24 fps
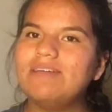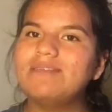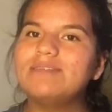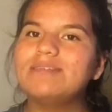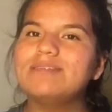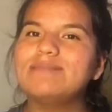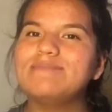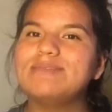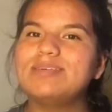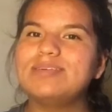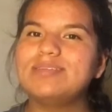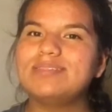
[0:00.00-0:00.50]
own
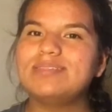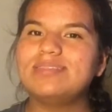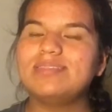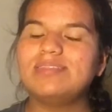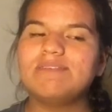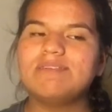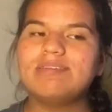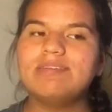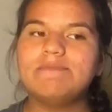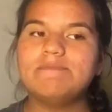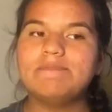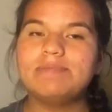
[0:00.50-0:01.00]
conspiracy
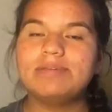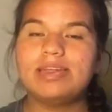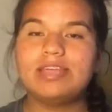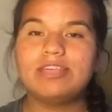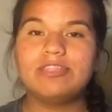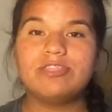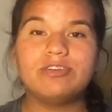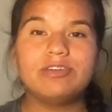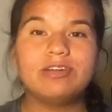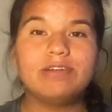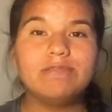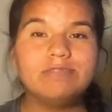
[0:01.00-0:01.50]
theory, but I
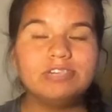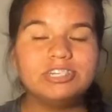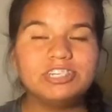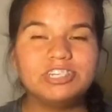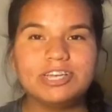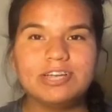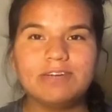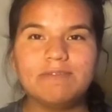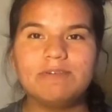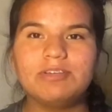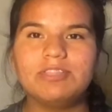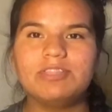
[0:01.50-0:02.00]
thought I would
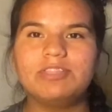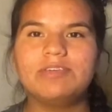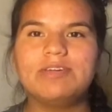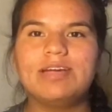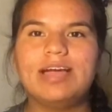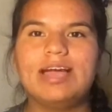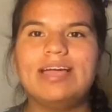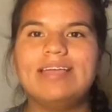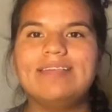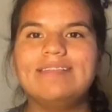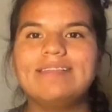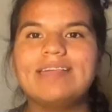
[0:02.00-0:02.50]
share it with you
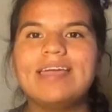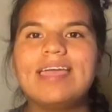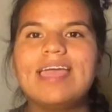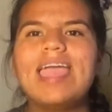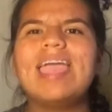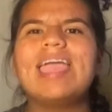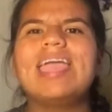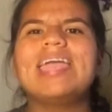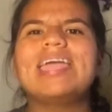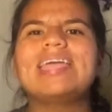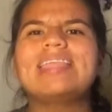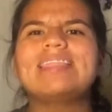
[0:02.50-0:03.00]
guys.
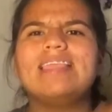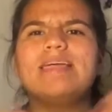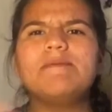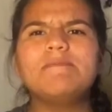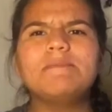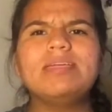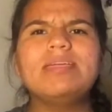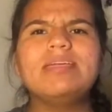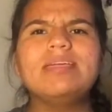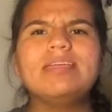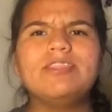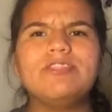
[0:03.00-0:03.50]
And let
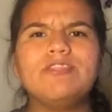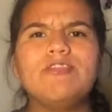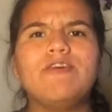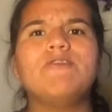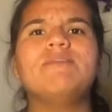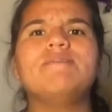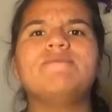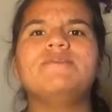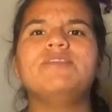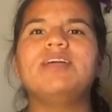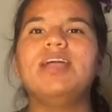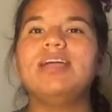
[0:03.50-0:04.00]
me
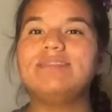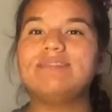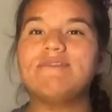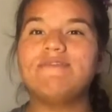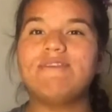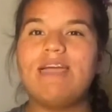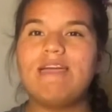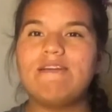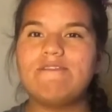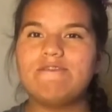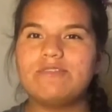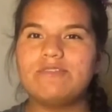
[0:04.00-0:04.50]
know if you guys have
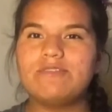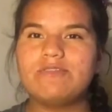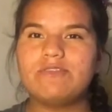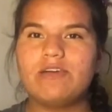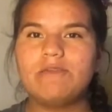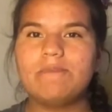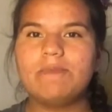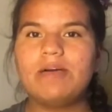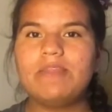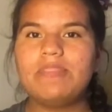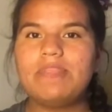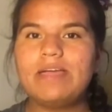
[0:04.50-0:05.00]
ever
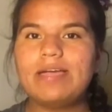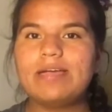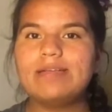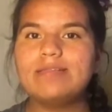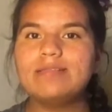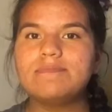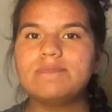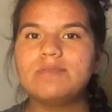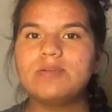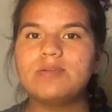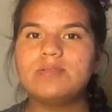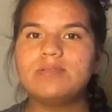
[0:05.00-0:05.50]
thought about that
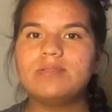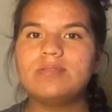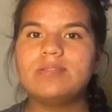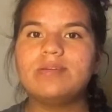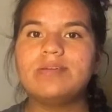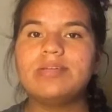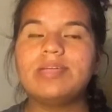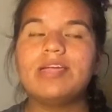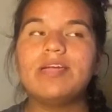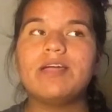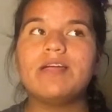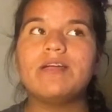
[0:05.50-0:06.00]

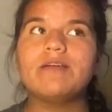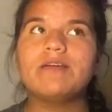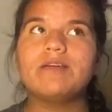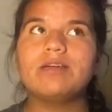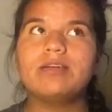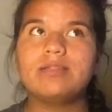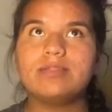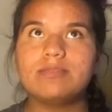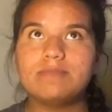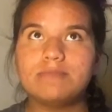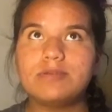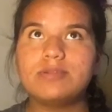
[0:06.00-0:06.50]
conspiracy
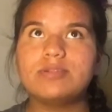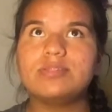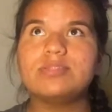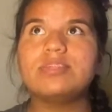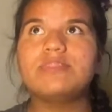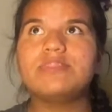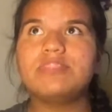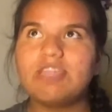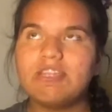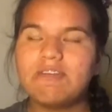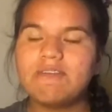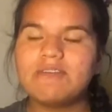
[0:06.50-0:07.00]

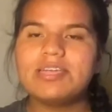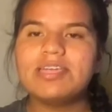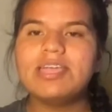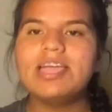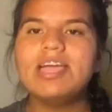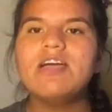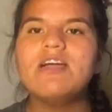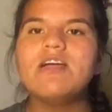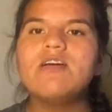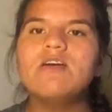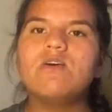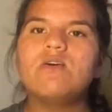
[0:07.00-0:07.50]

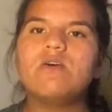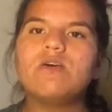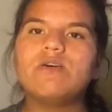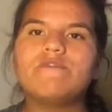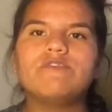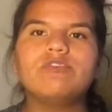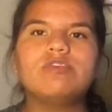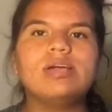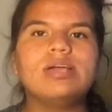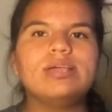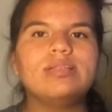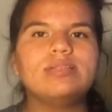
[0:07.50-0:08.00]
theory, or
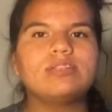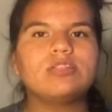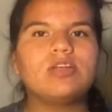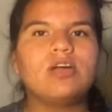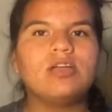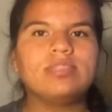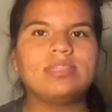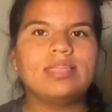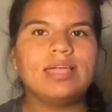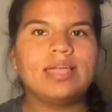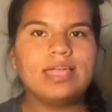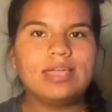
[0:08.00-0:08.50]
if you guys
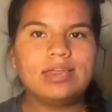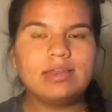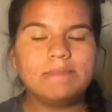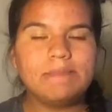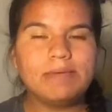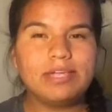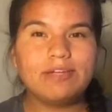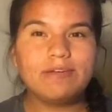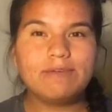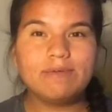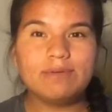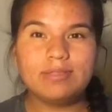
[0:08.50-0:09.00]
thought that Hannah
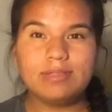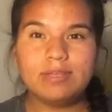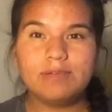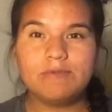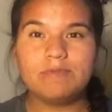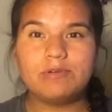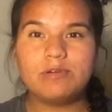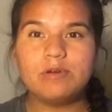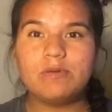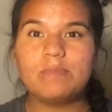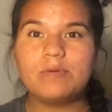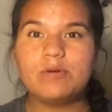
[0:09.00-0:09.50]
Baker was a
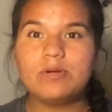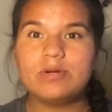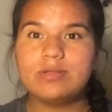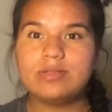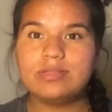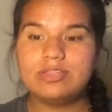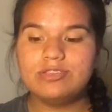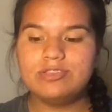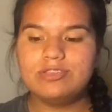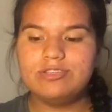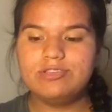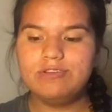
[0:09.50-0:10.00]
real
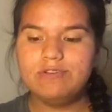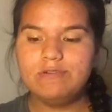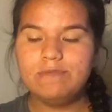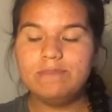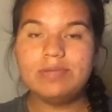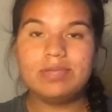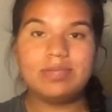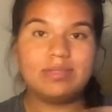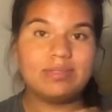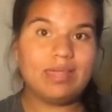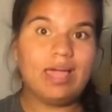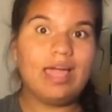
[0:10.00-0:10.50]
person too,
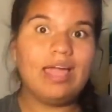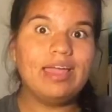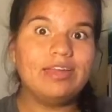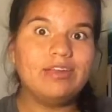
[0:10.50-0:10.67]
because